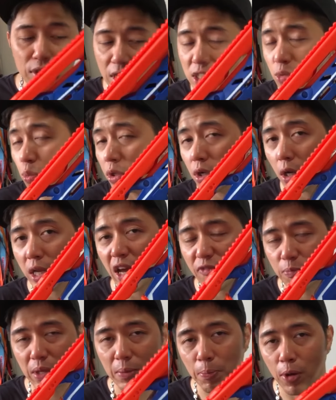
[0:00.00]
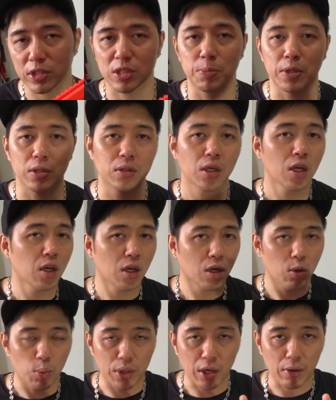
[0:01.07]
this would not have been possible
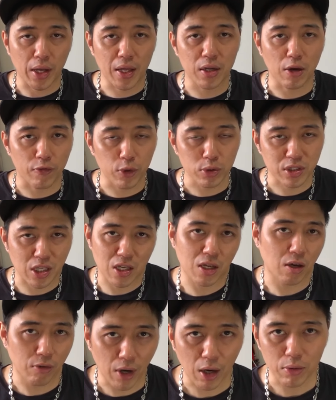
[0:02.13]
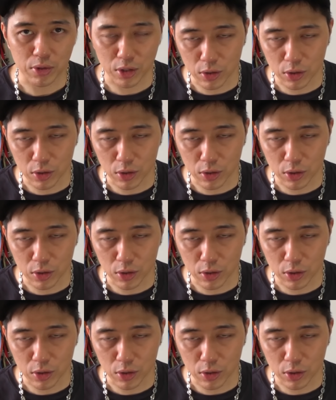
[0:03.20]
without any of you sticking around.